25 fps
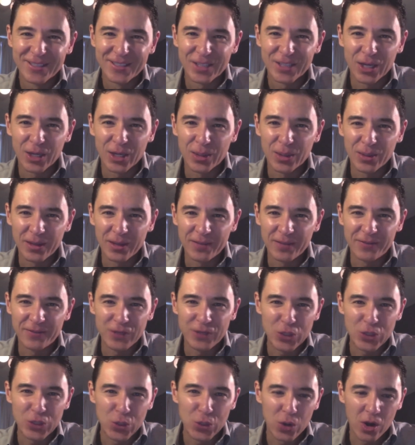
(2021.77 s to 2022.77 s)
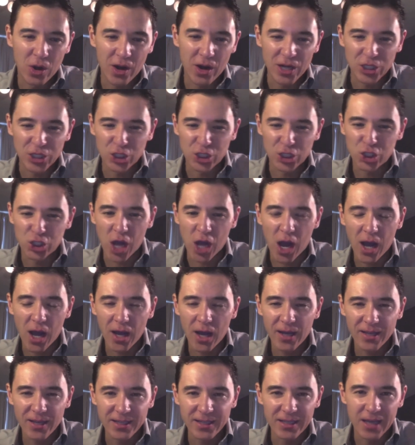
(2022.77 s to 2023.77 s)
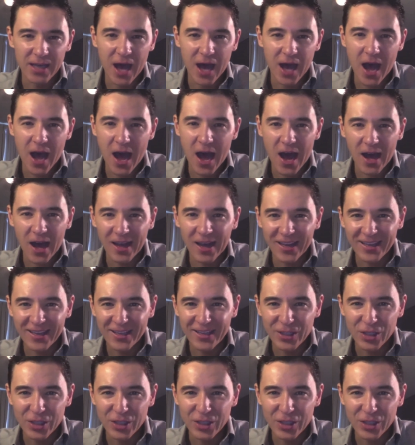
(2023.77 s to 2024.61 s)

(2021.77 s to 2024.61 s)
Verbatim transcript: So if you are a shy guy,